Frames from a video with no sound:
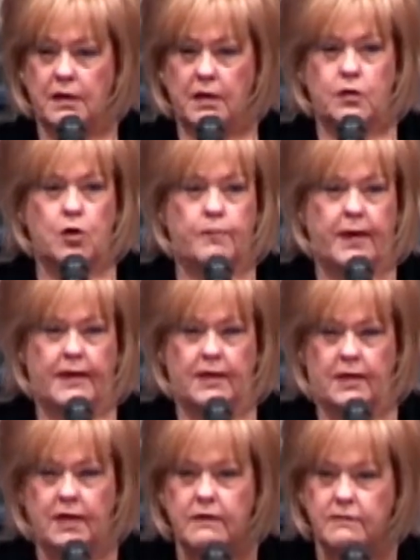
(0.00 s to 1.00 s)
Nobody
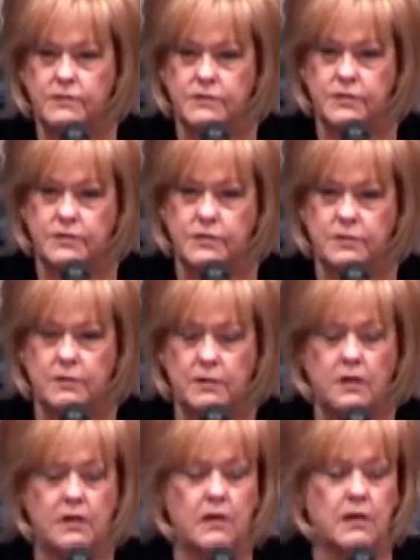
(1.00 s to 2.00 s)
loves you.
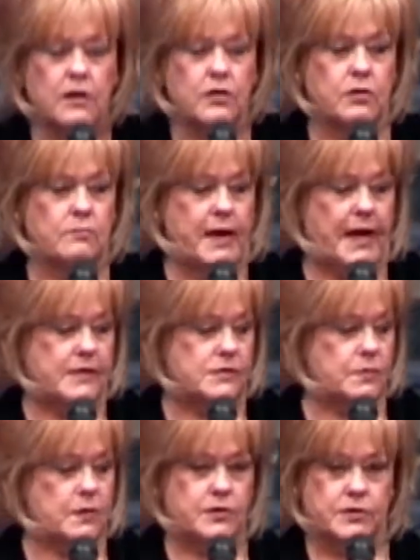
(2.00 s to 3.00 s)
You might as
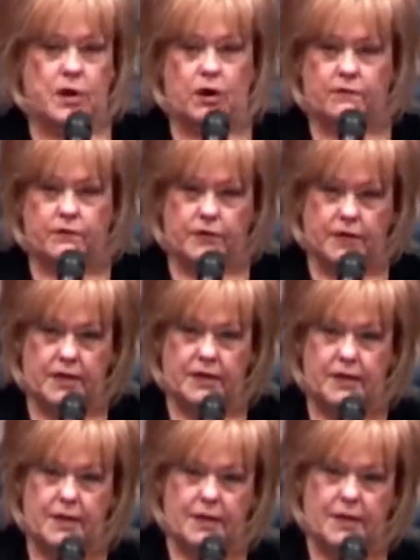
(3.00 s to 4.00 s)
well over
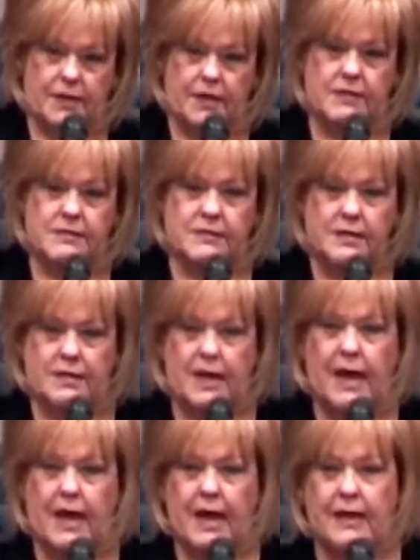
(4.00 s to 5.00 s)
D and this and
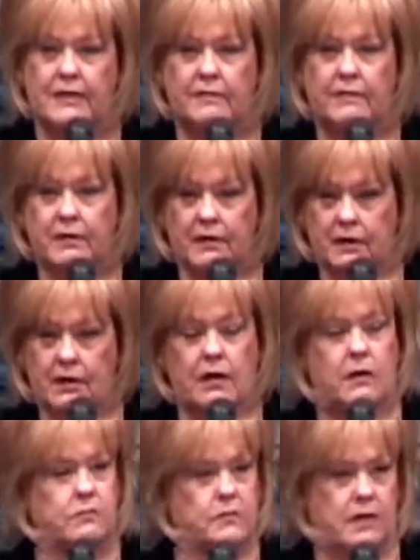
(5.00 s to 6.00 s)
that.
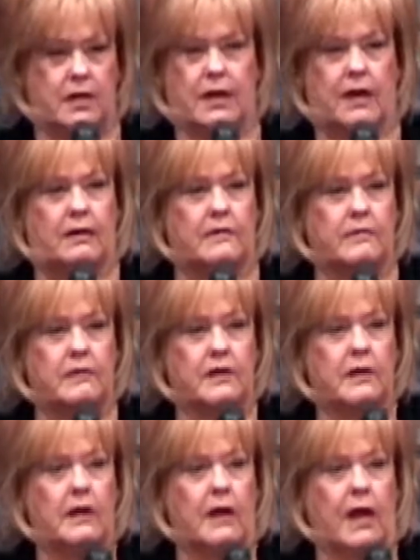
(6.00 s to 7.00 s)
Oh, yeah.
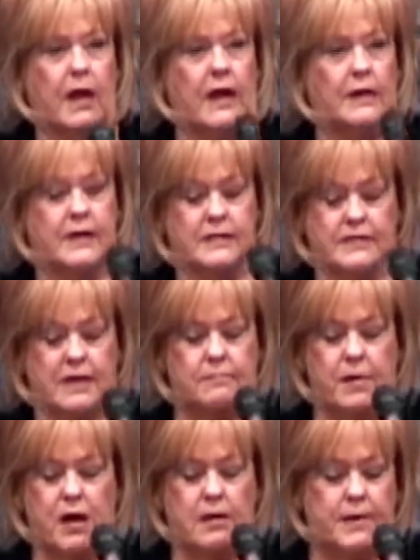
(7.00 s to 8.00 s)
And he said,
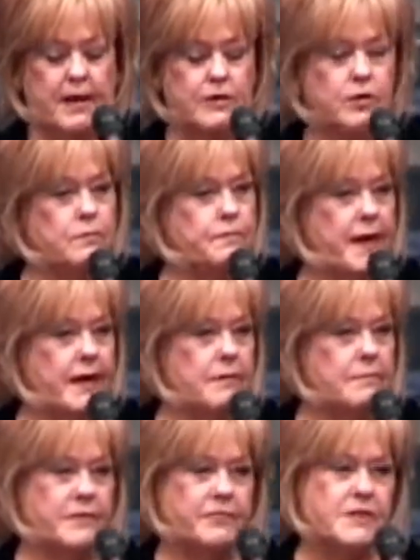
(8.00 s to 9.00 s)
Mom, I knew better,
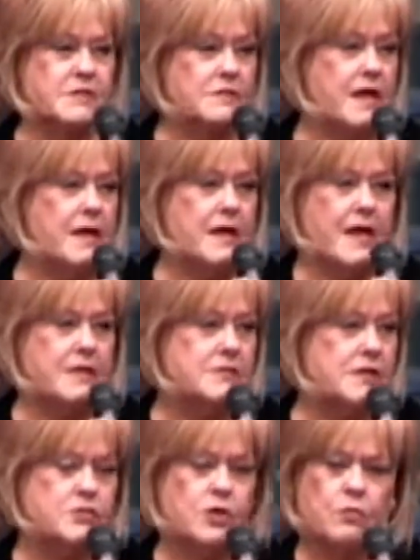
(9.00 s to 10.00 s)
but this thing had
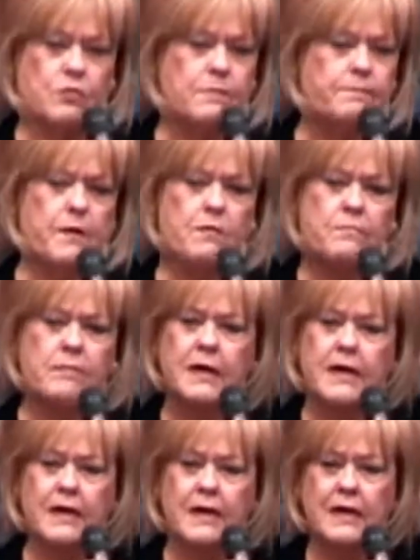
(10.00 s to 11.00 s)
such a grip on
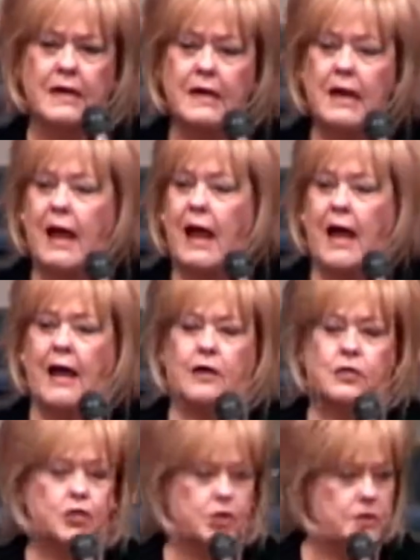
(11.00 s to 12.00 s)
me. I
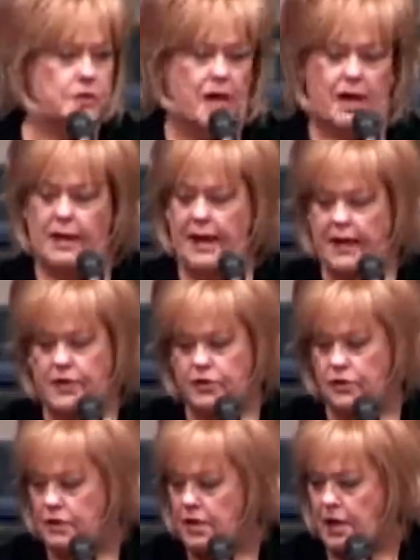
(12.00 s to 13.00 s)
could not, I
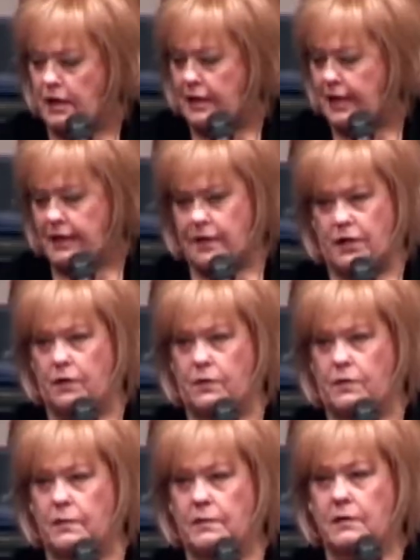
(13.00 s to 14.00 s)
could not let go.